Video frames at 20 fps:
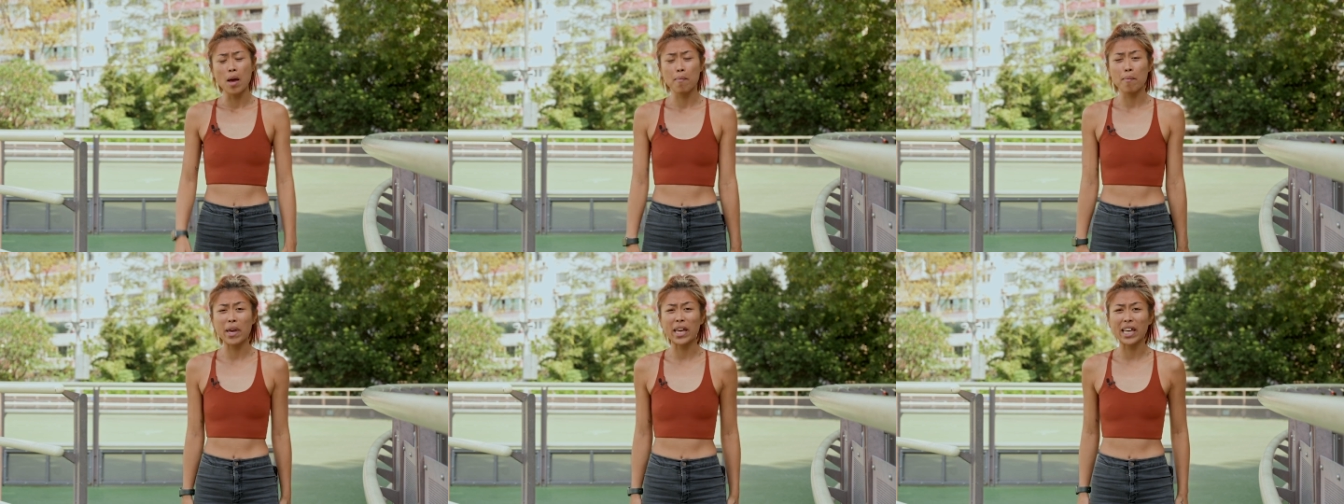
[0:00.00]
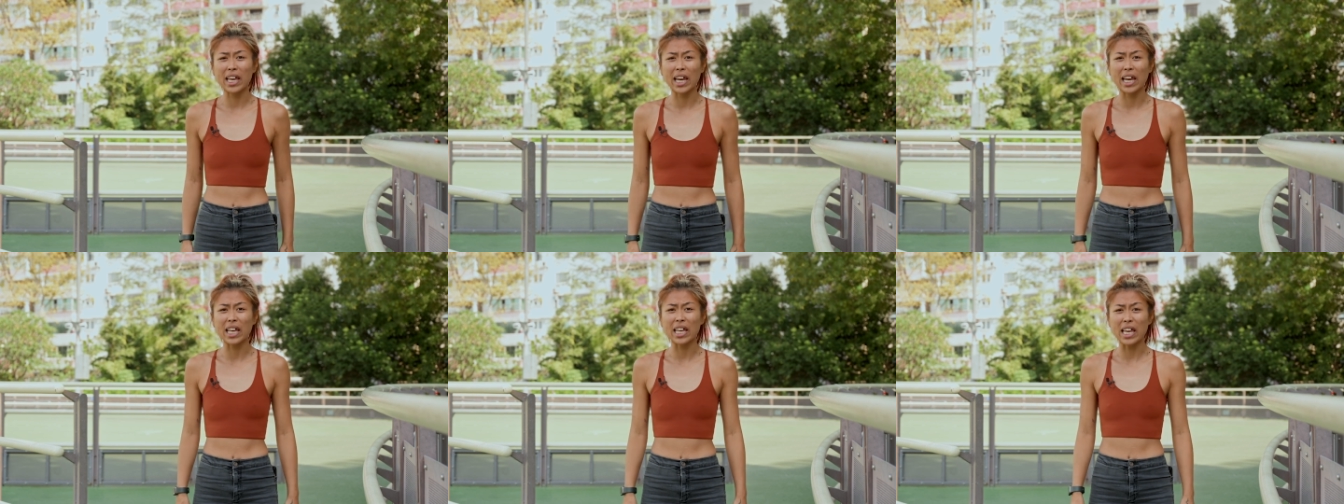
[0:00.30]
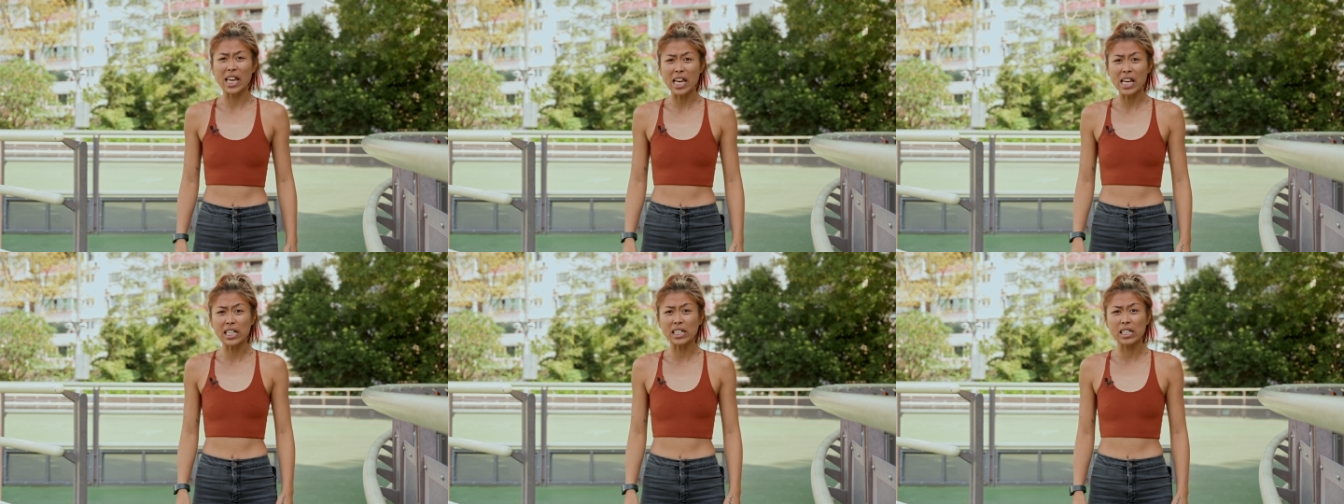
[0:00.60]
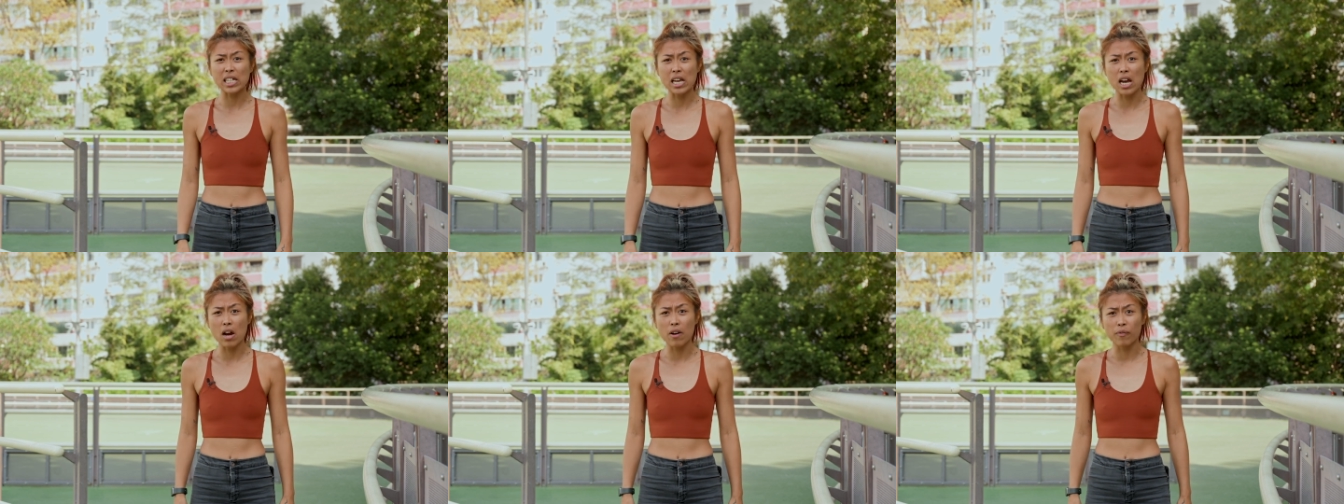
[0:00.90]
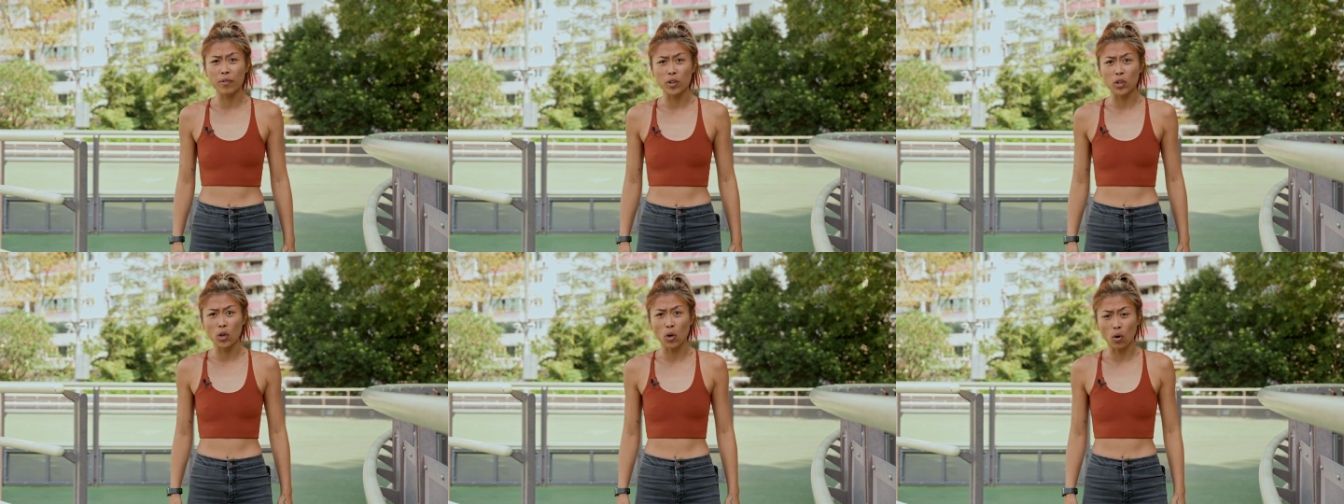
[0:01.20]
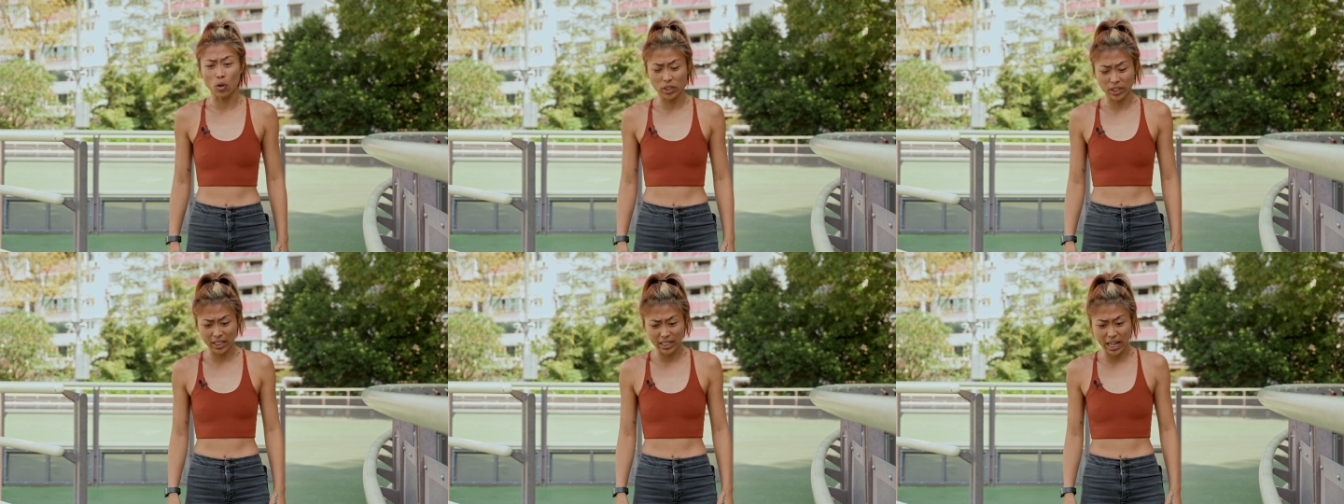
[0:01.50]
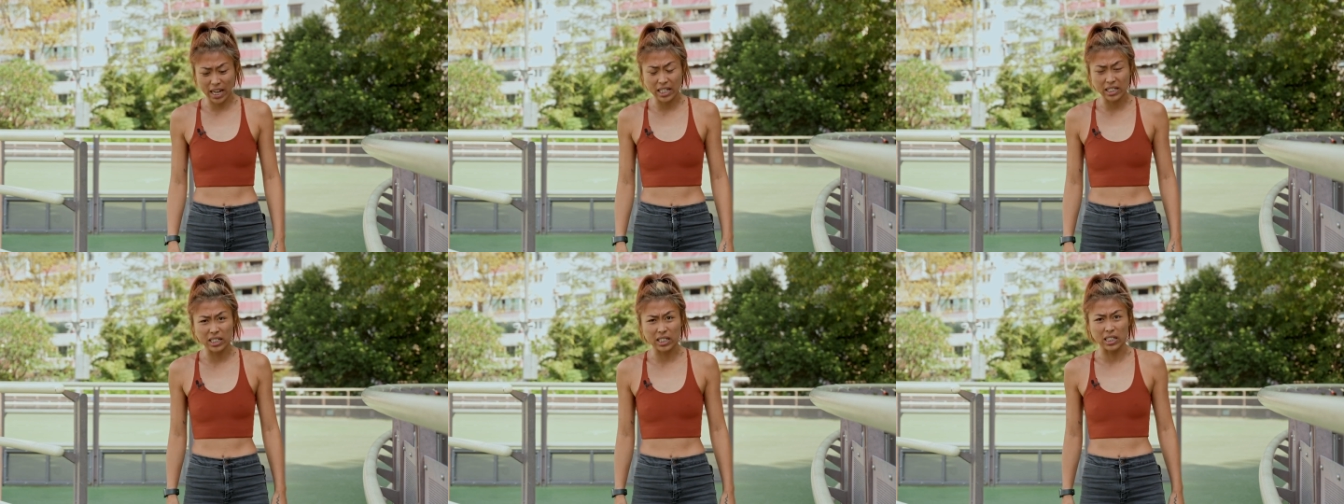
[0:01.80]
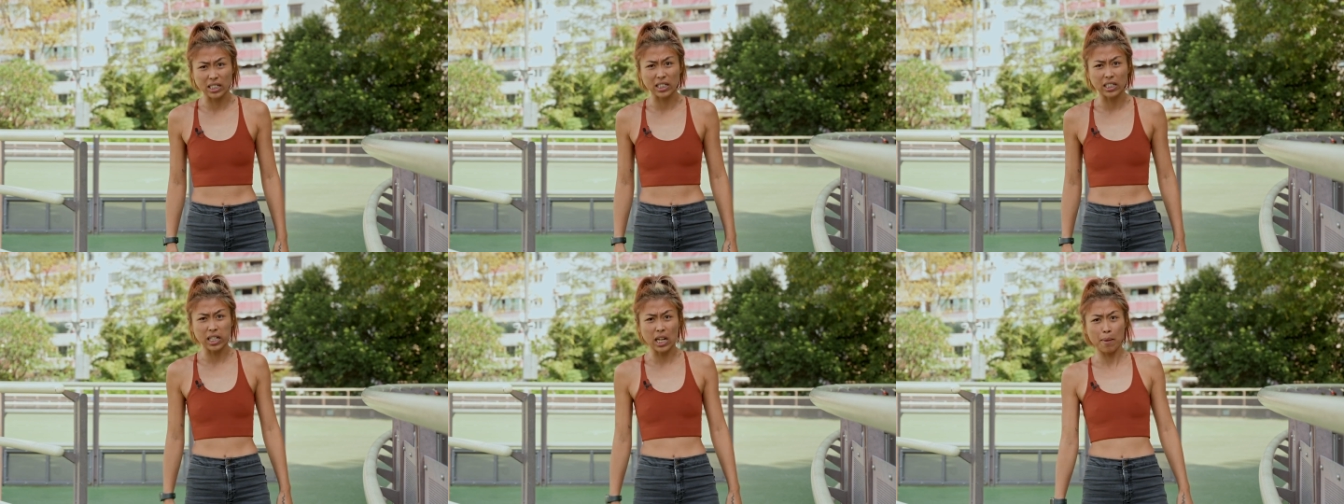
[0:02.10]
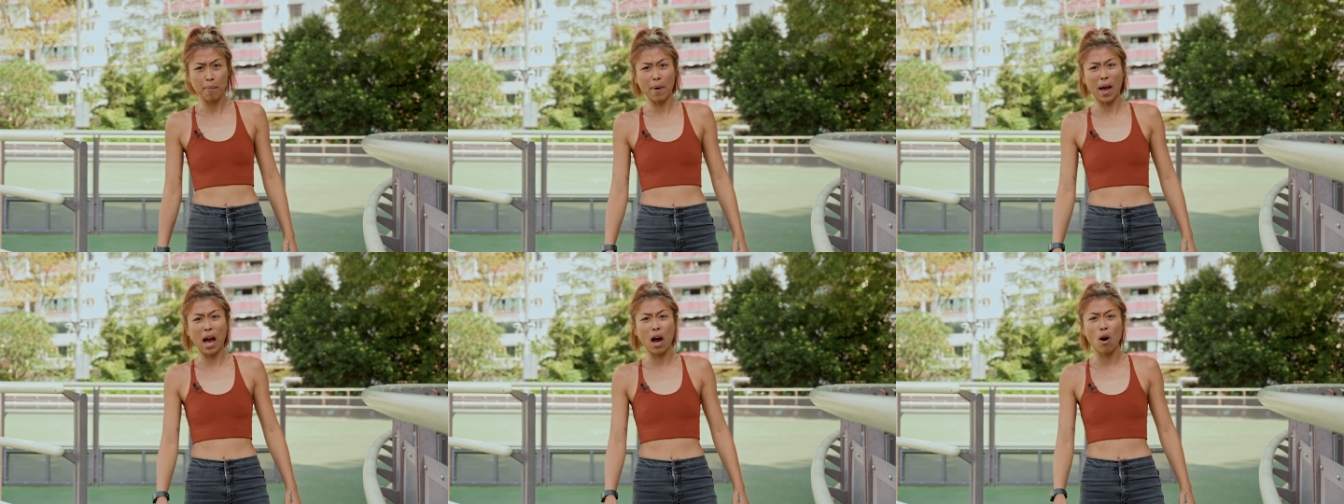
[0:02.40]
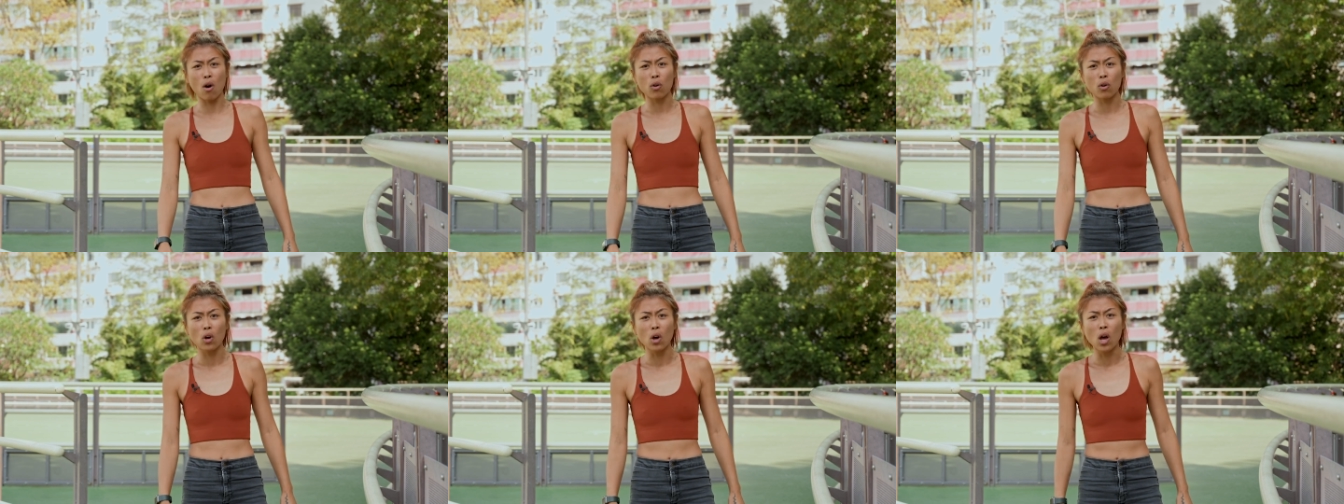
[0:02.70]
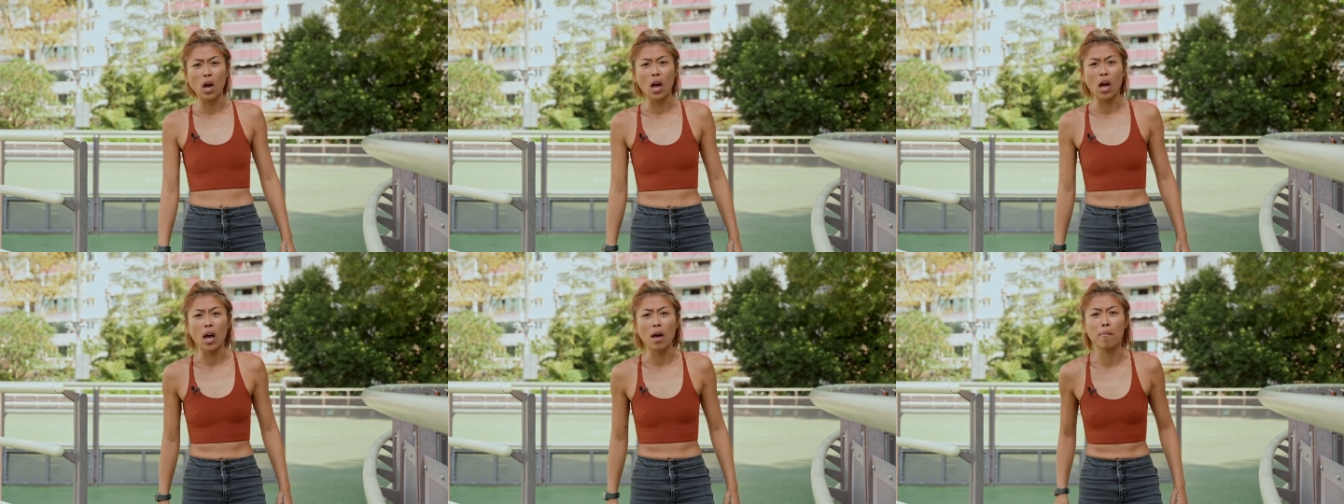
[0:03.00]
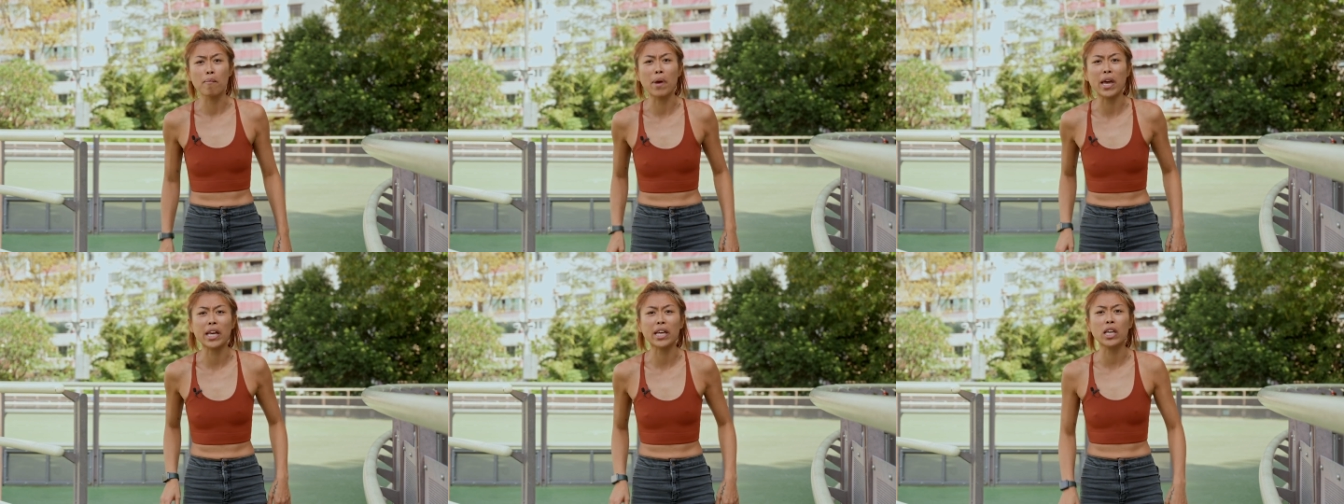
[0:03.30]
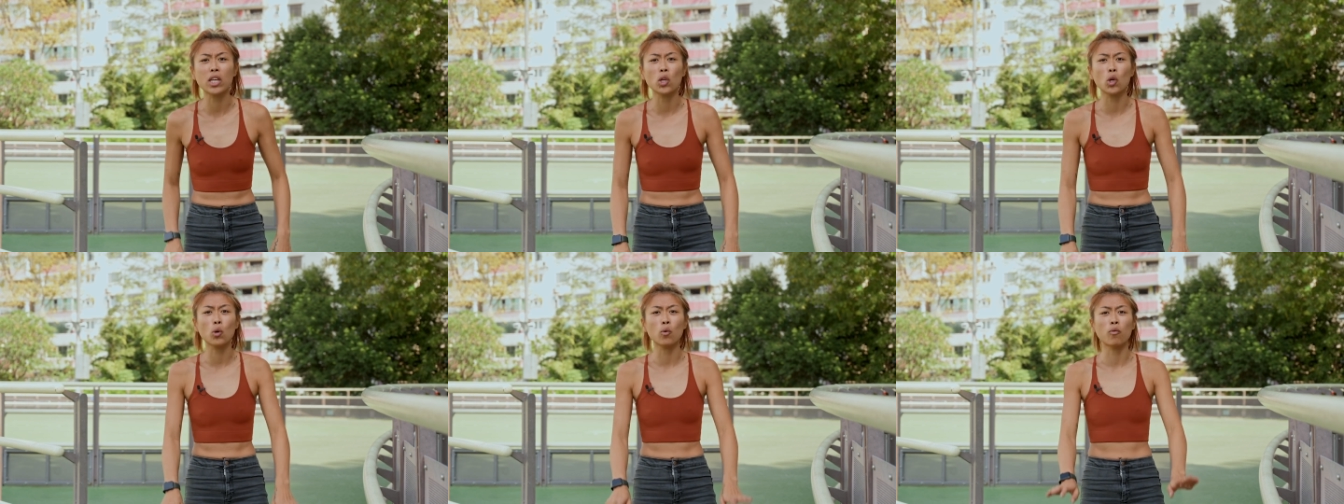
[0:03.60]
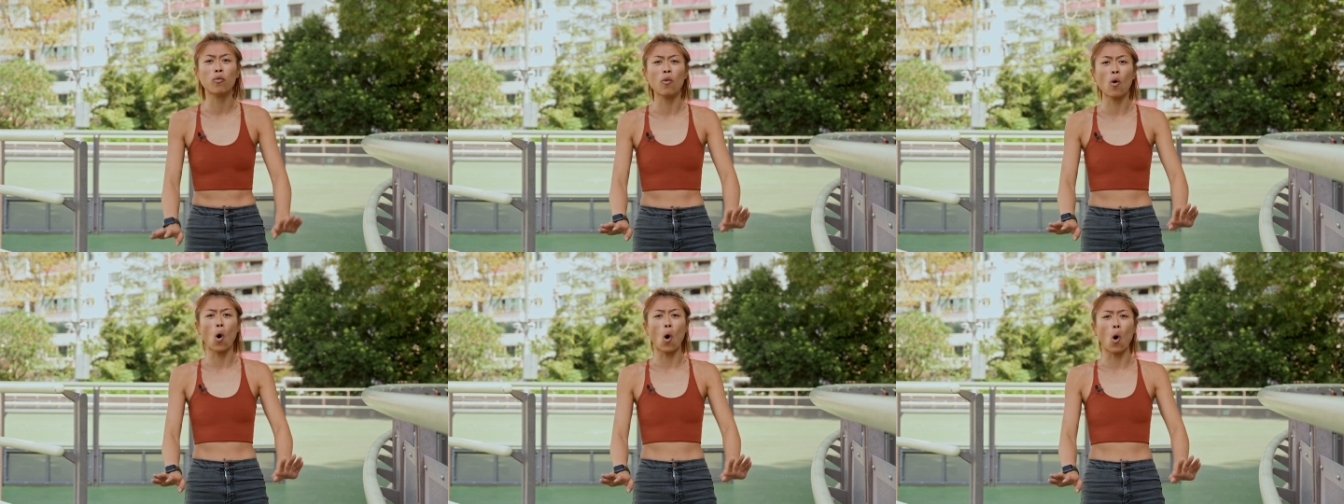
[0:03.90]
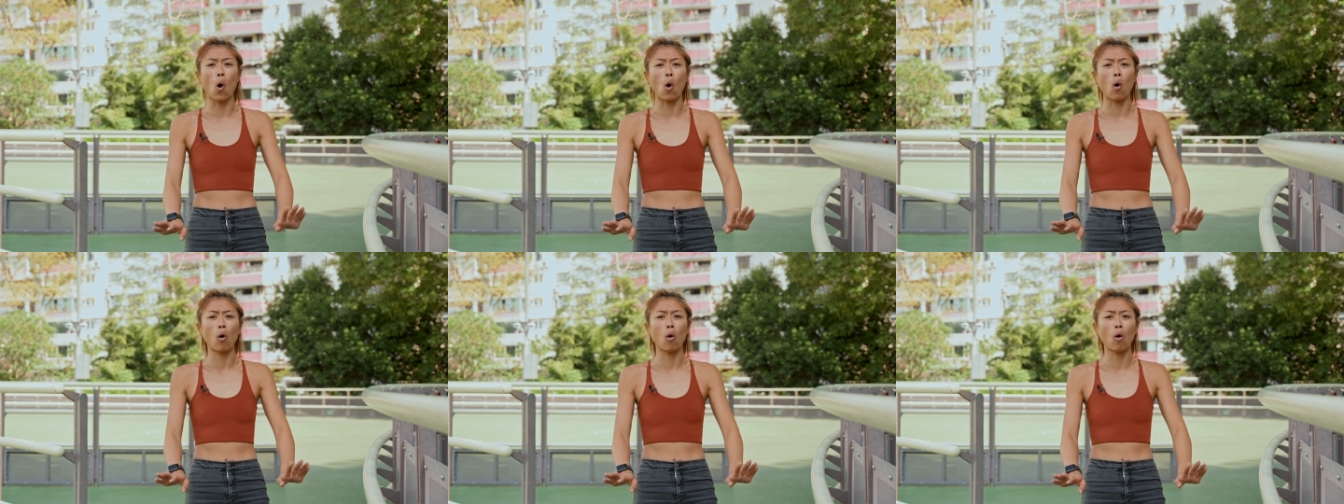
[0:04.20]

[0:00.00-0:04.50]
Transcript: making it easier for your skates to slip out, making you fall.